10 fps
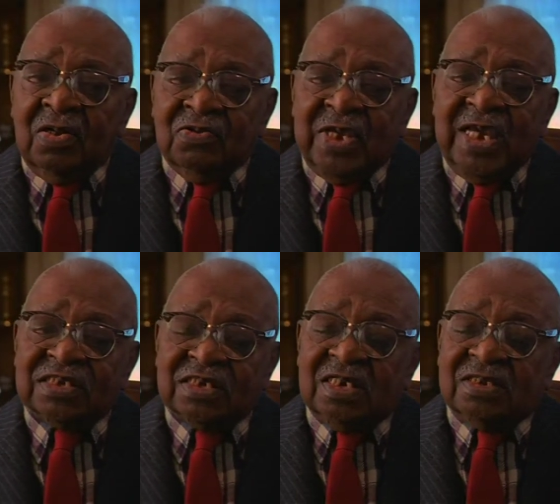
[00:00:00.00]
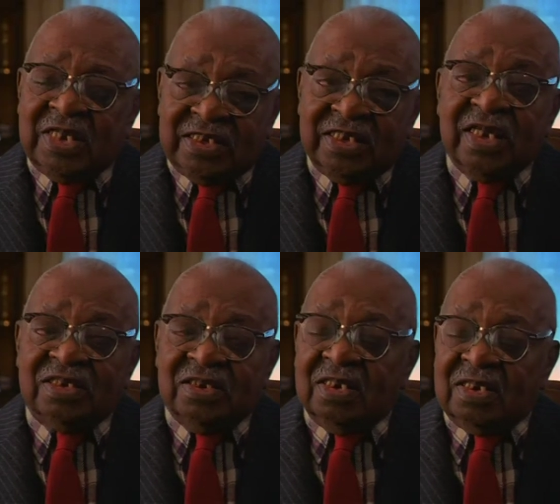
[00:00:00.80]
Yes, uh, they
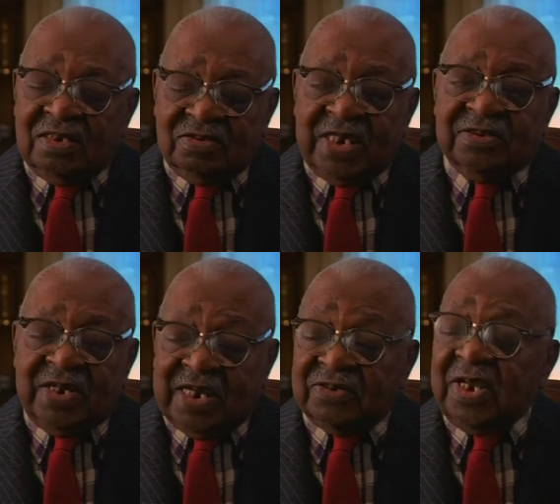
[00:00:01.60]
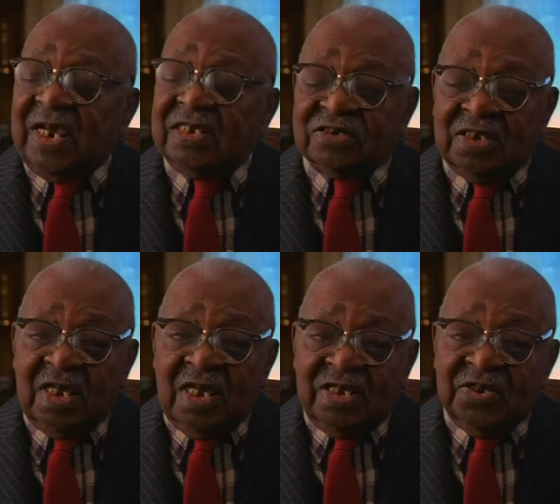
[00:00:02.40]
did. Uh, they recognized it.
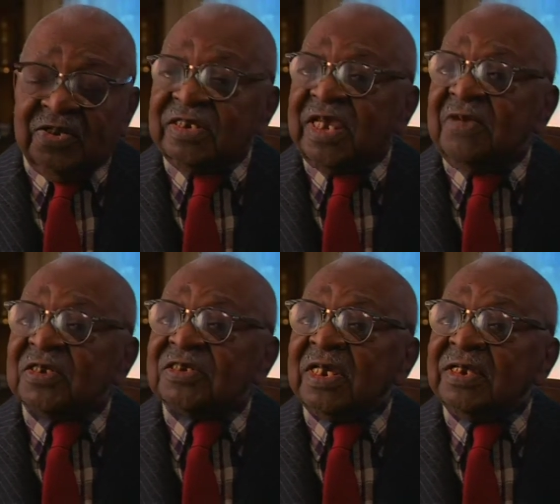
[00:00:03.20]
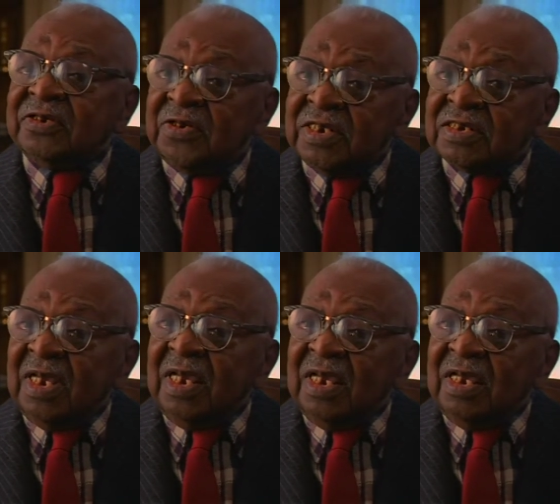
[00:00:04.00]
Okay. You then gave us an increase
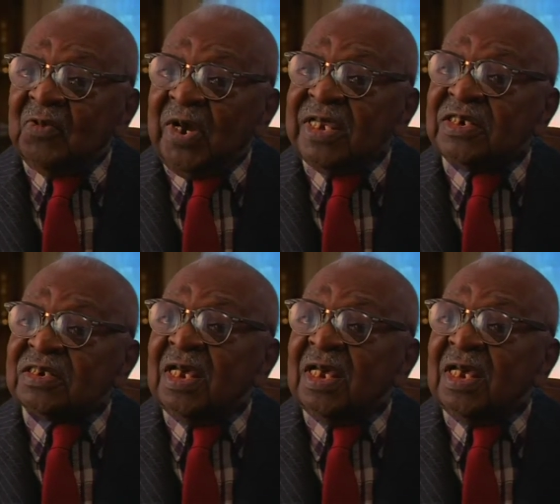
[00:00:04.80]
in wages.